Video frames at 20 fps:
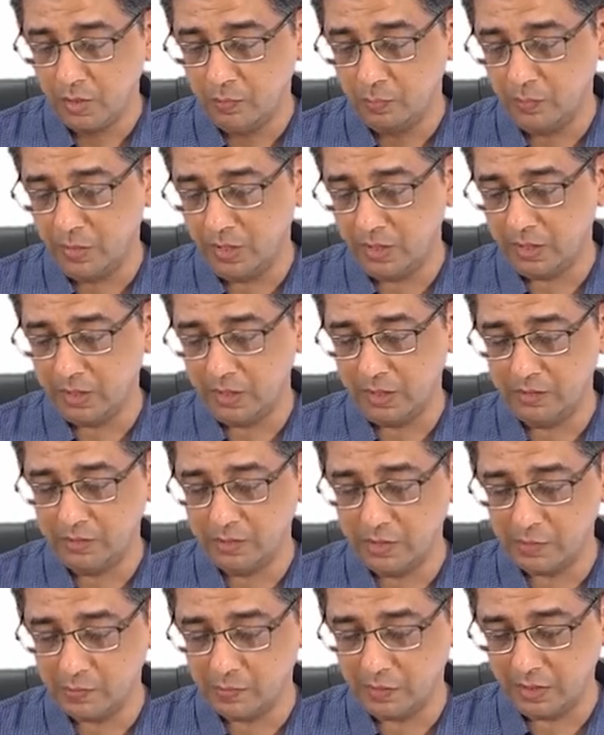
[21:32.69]
But in
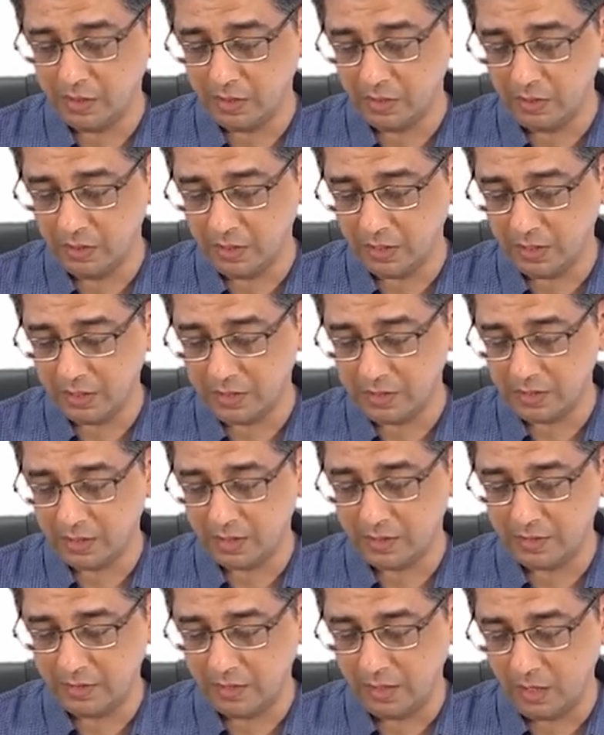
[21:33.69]
this particular case,
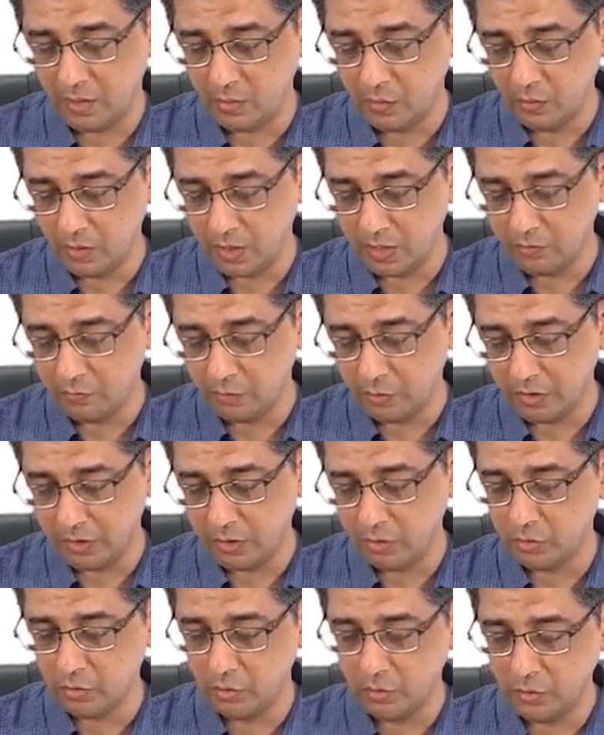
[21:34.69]
now I want
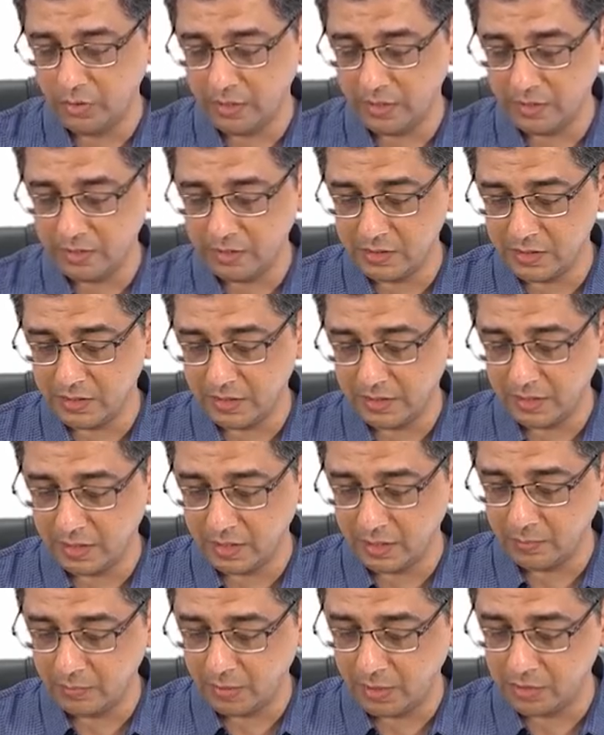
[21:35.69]
you to look at this
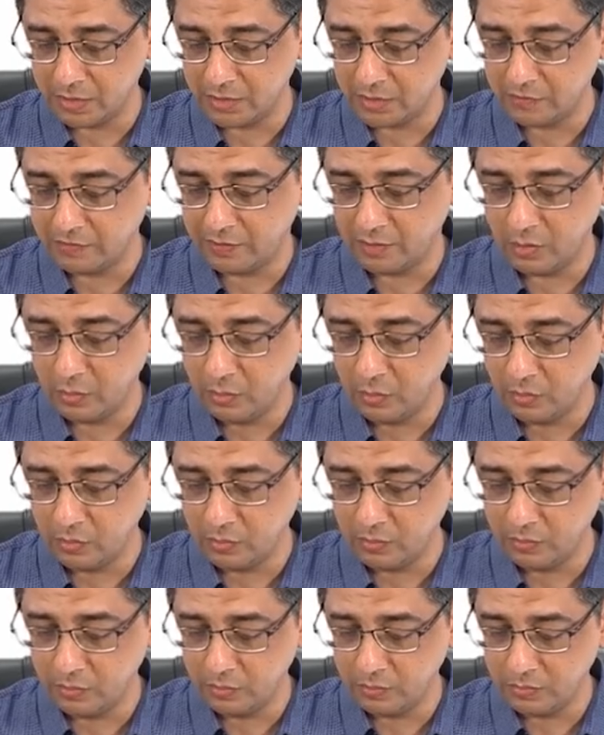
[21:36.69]
diagram and just
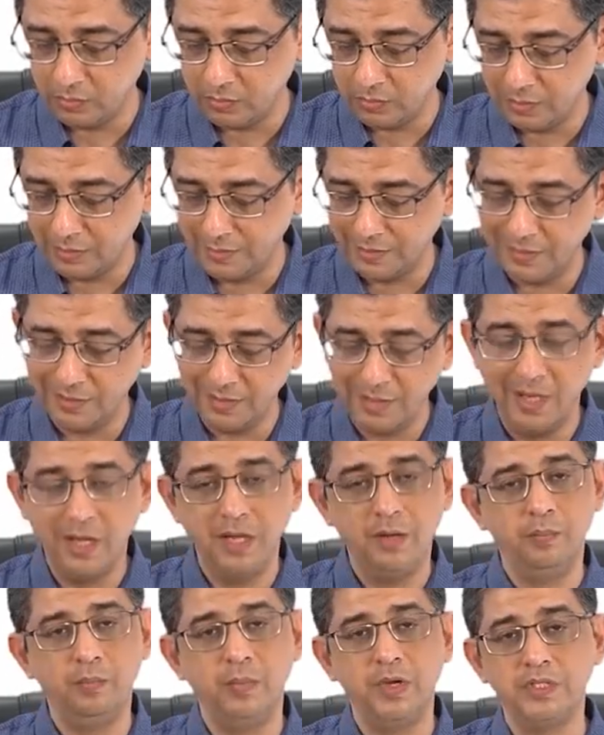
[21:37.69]
follow the
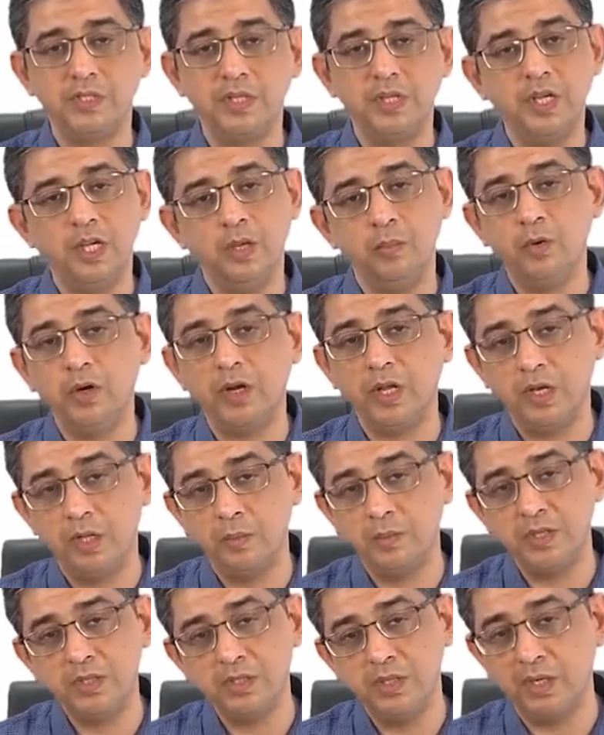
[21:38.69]
basic
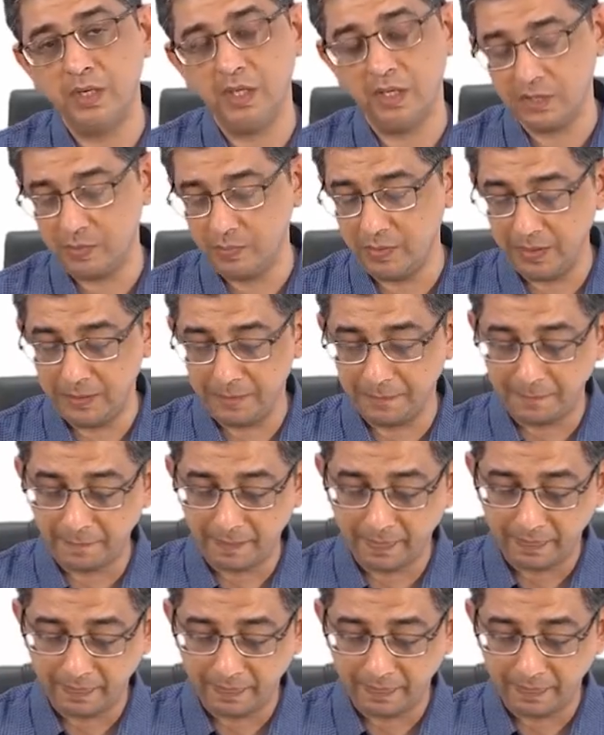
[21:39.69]
hemodynamics that I explained.